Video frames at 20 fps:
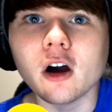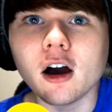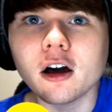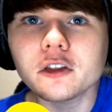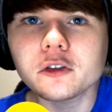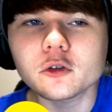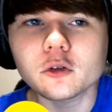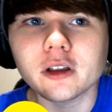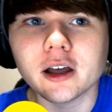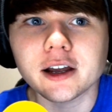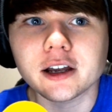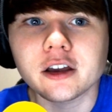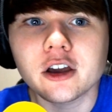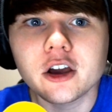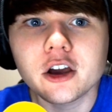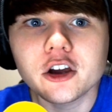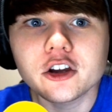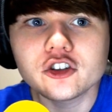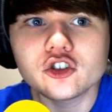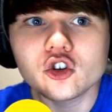through, like,
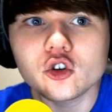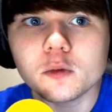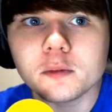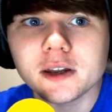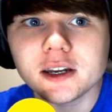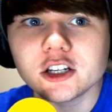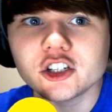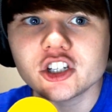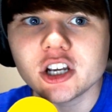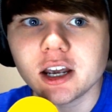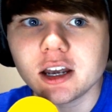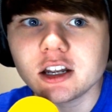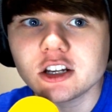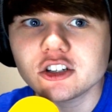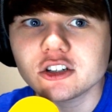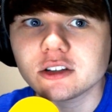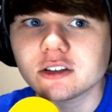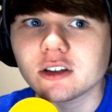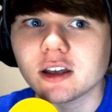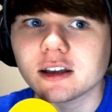too many
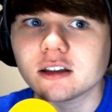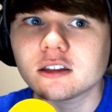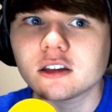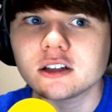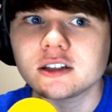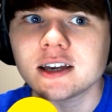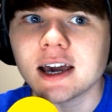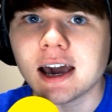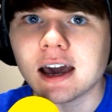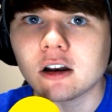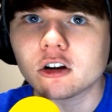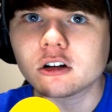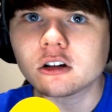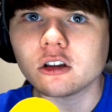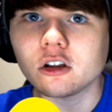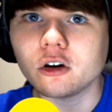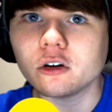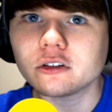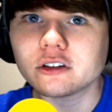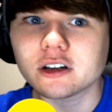changes, like the tattered
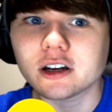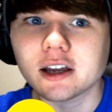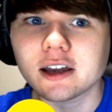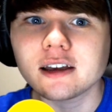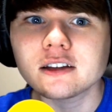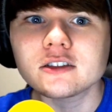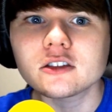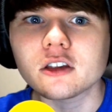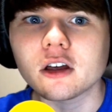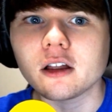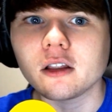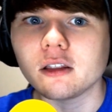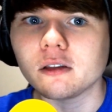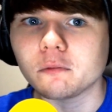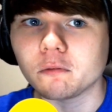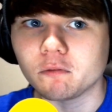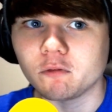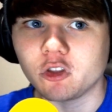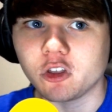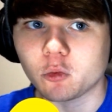clothes, and I guess the
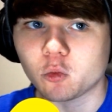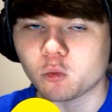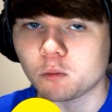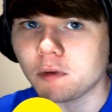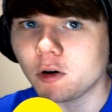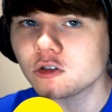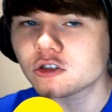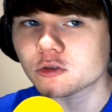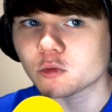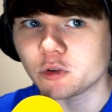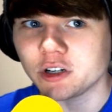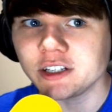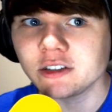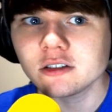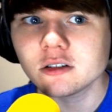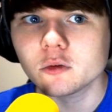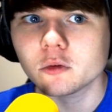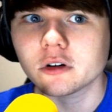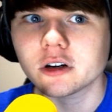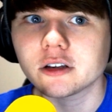the most
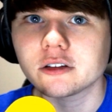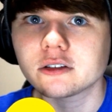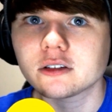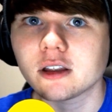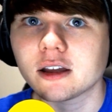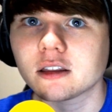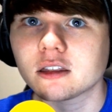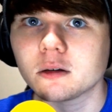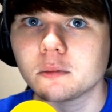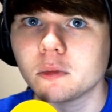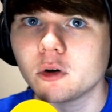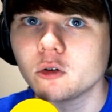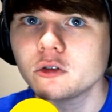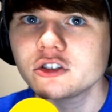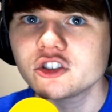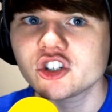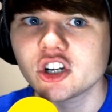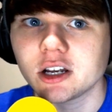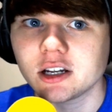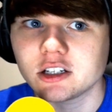recent one is like the
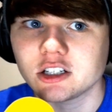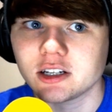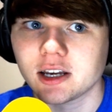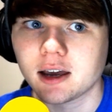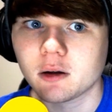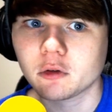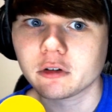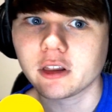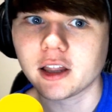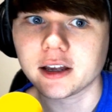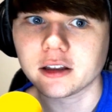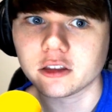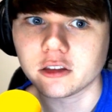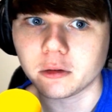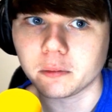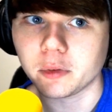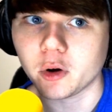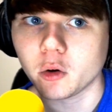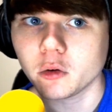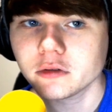most change he with like the
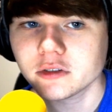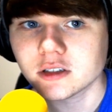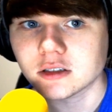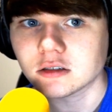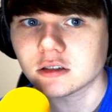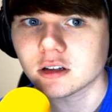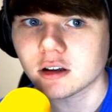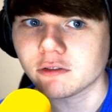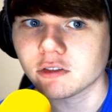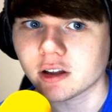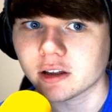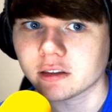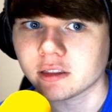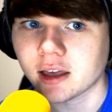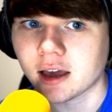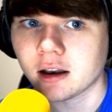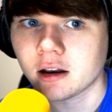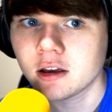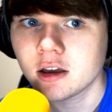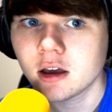bones and stuff like
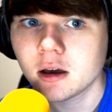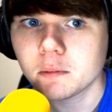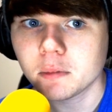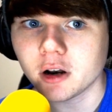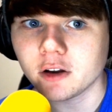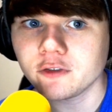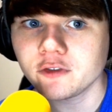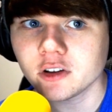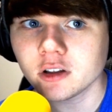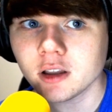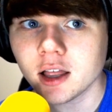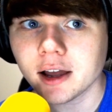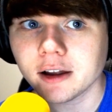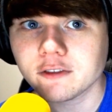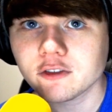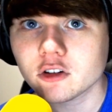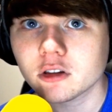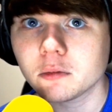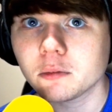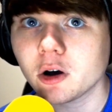that. But I feel like
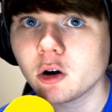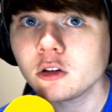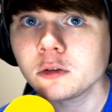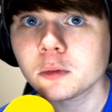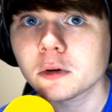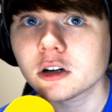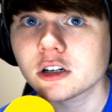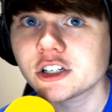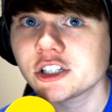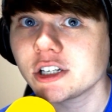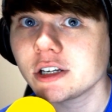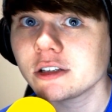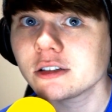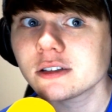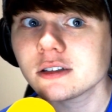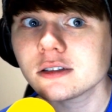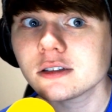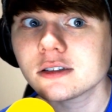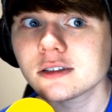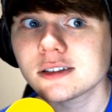for the most part,
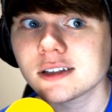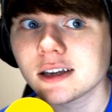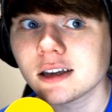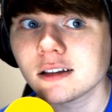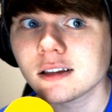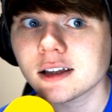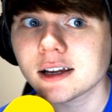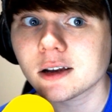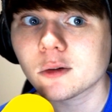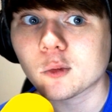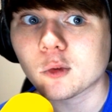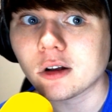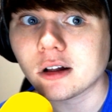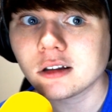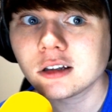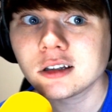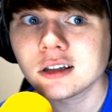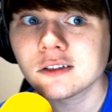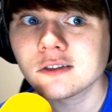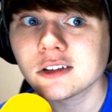Jason stayed like
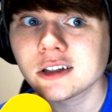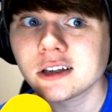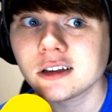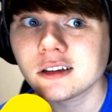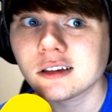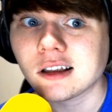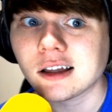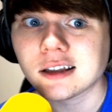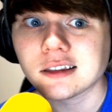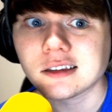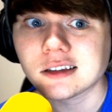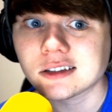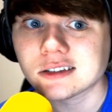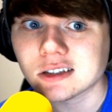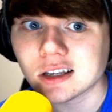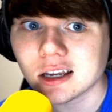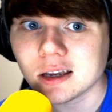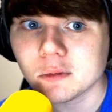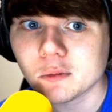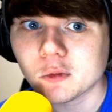relatively like the
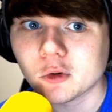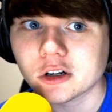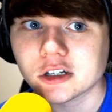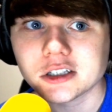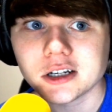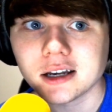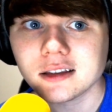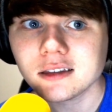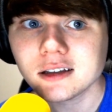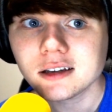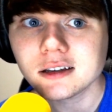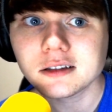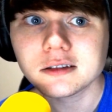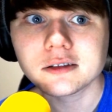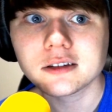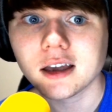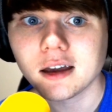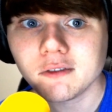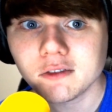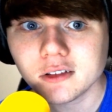same, which I think is
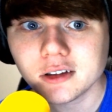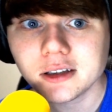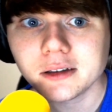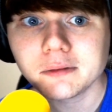definitely